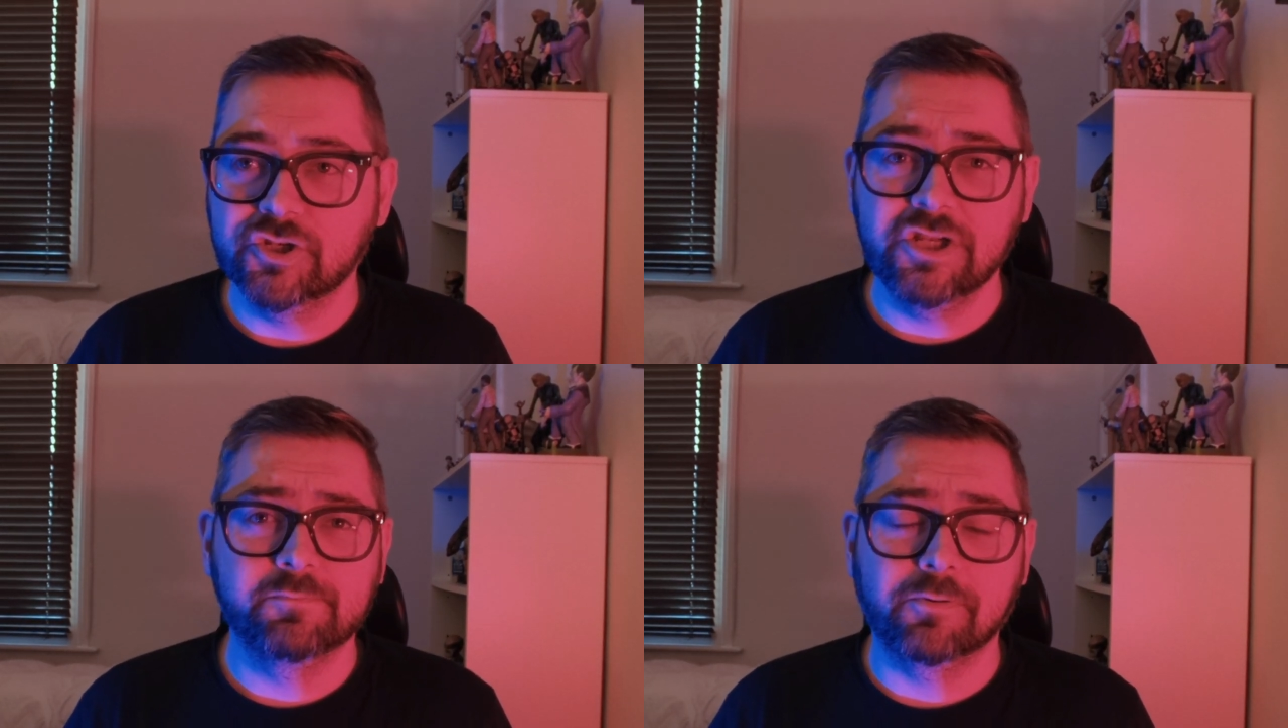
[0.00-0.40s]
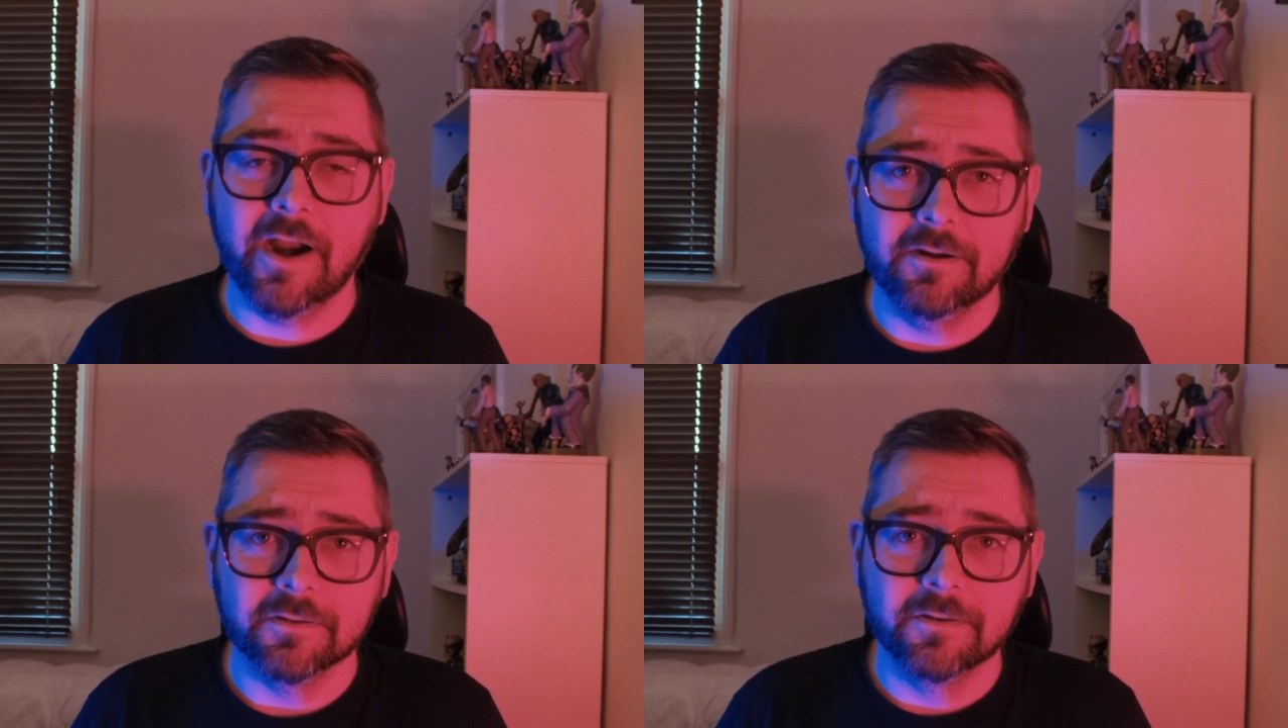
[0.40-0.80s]
She's
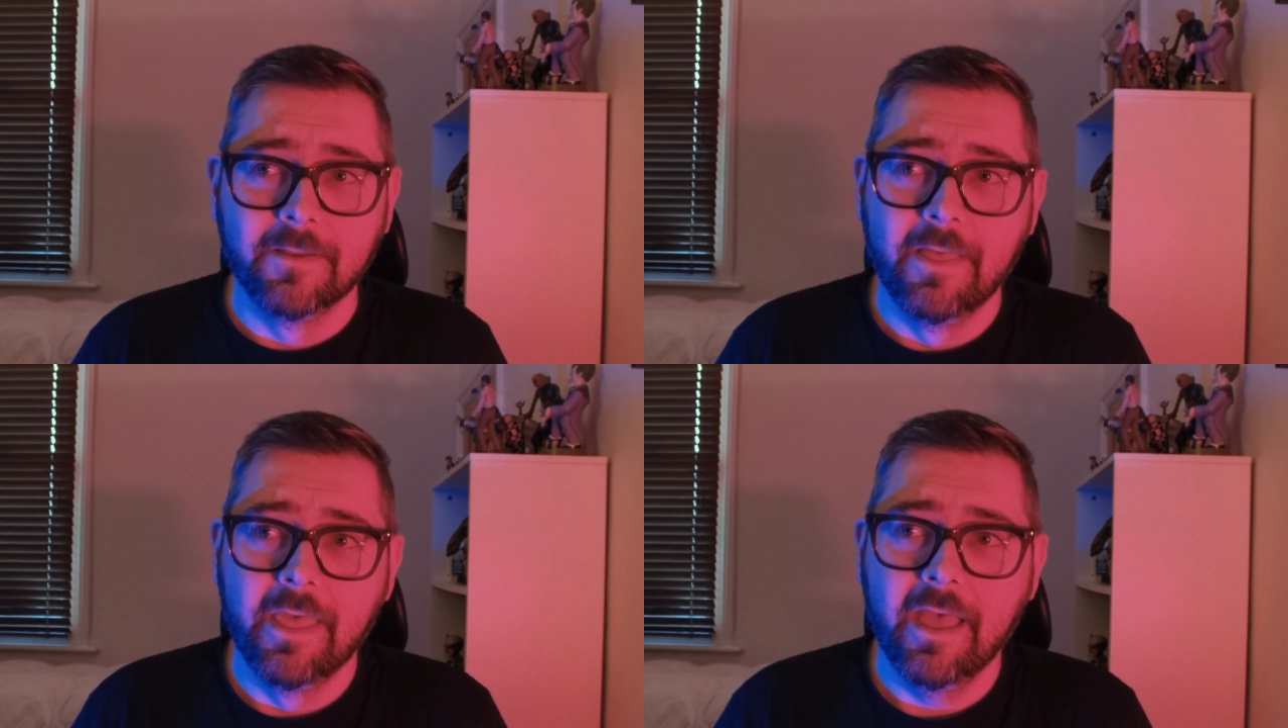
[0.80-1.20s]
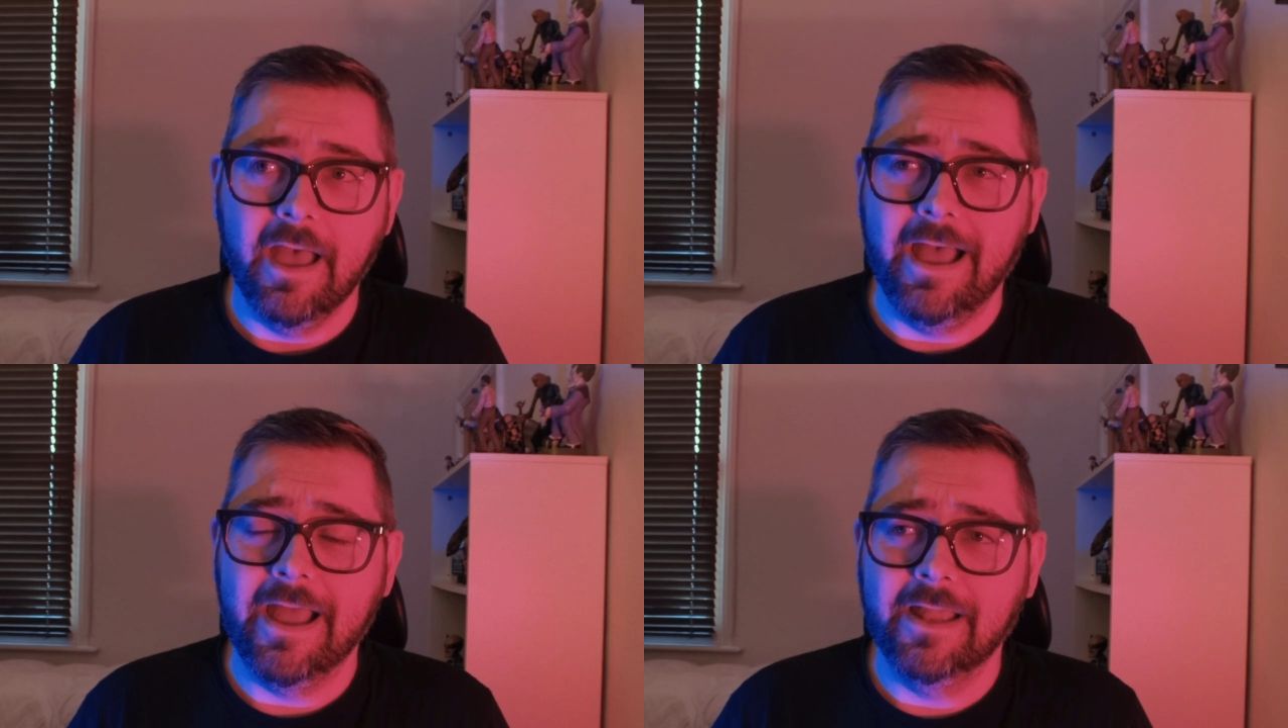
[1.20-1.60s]
pregnant,
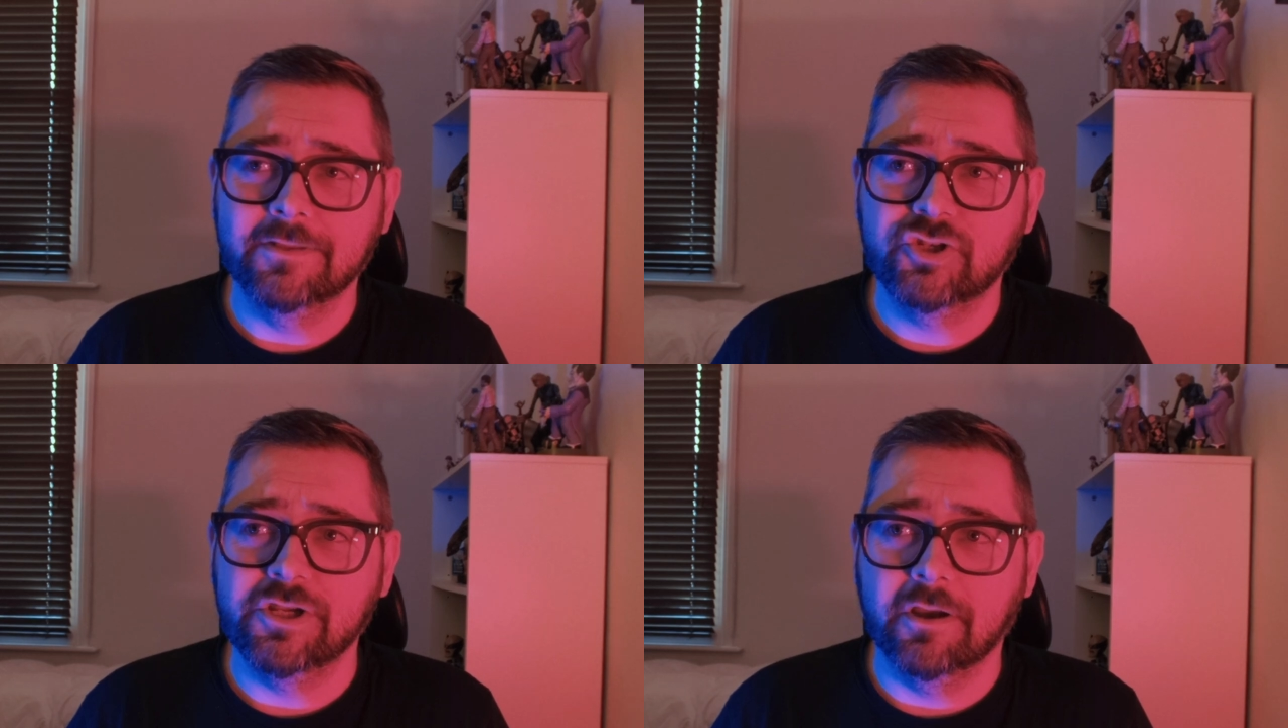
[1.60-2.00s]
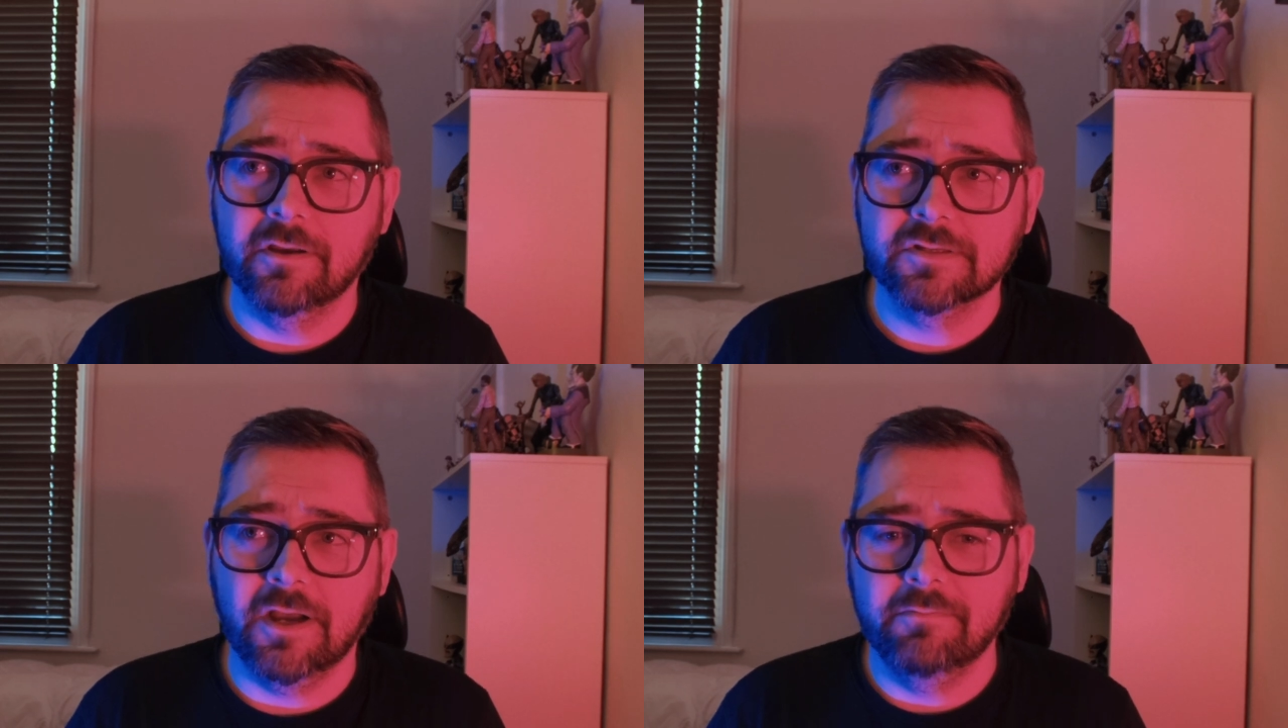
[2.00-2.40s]
and she
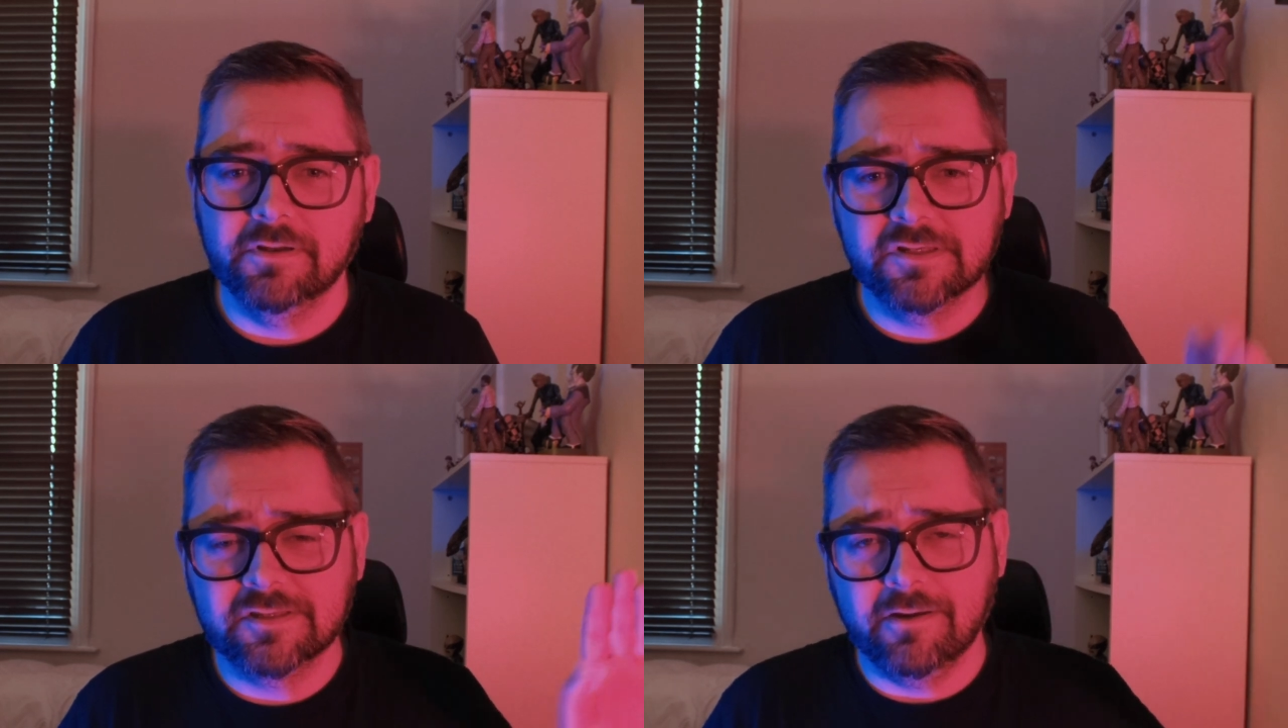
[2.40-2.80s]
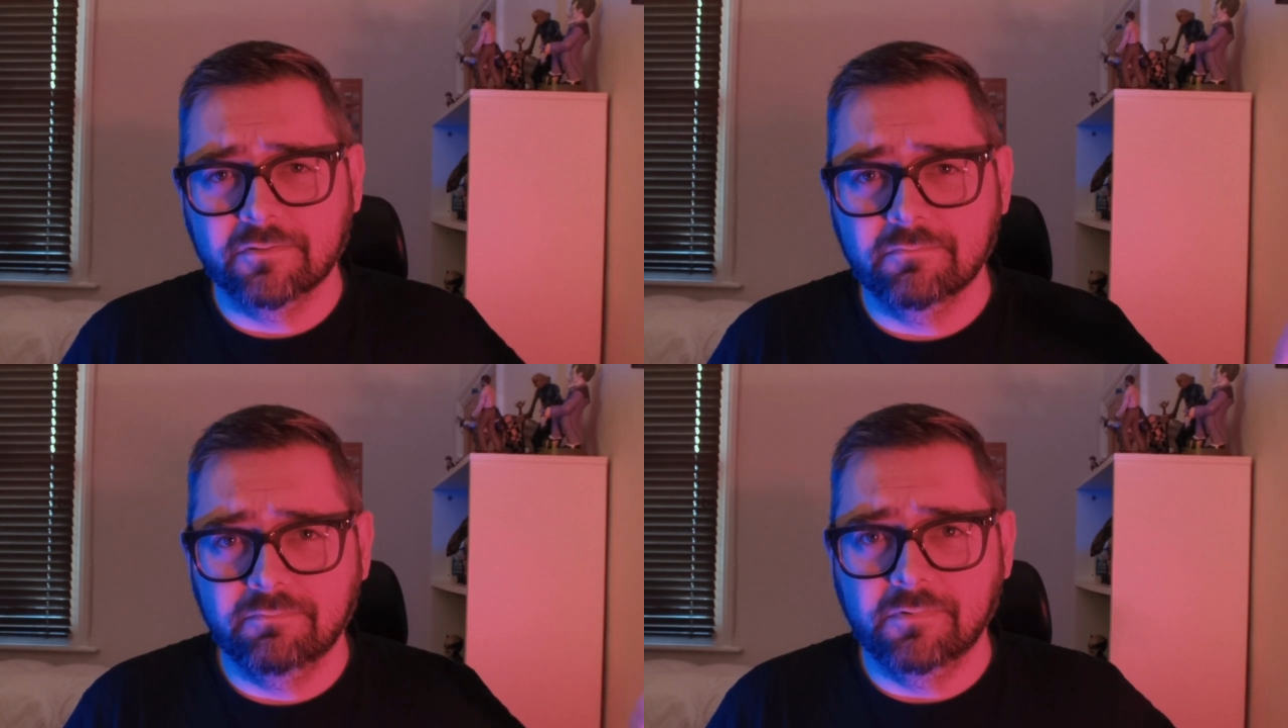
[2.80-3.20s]
goes, I'm going to stay
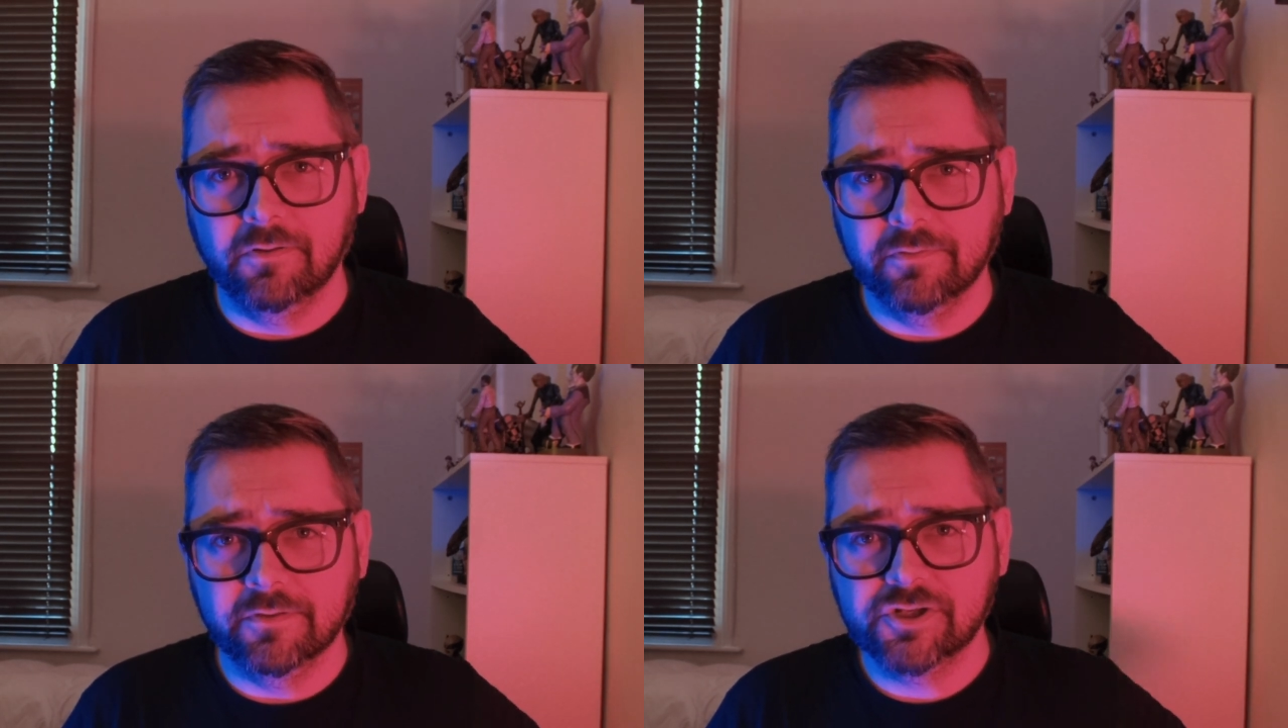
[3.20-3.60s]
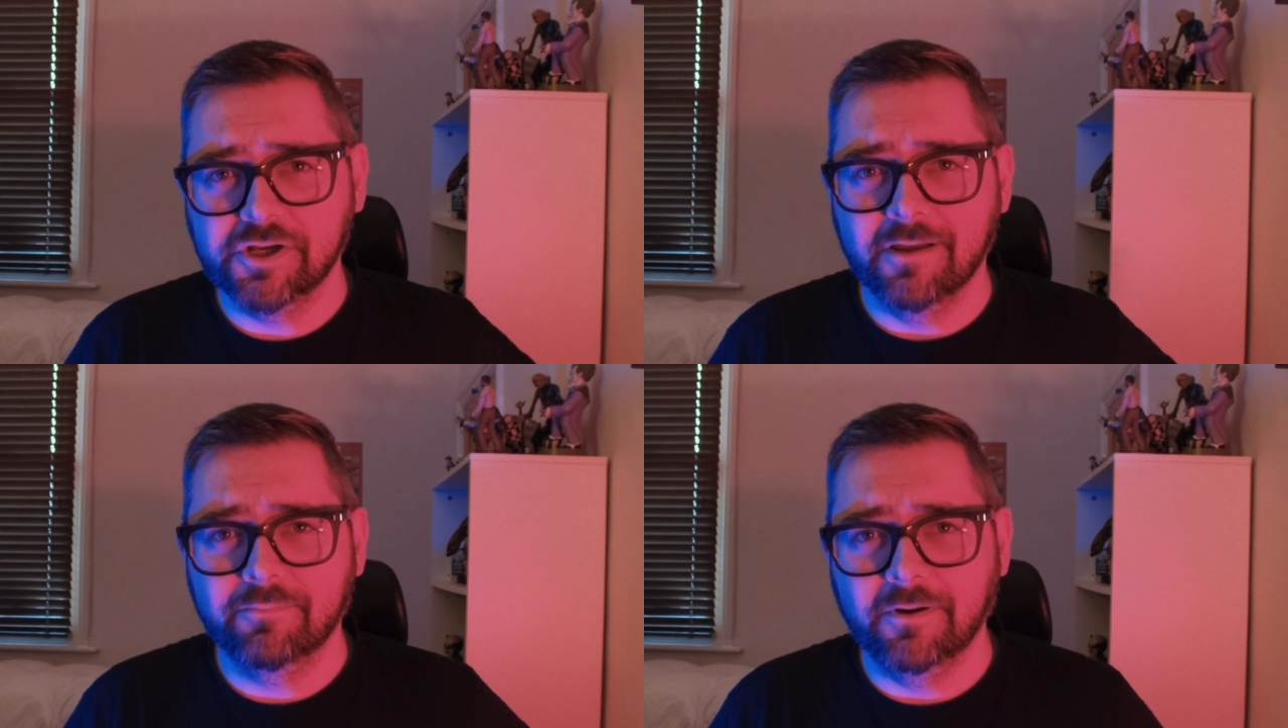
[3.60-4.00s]
on the ship.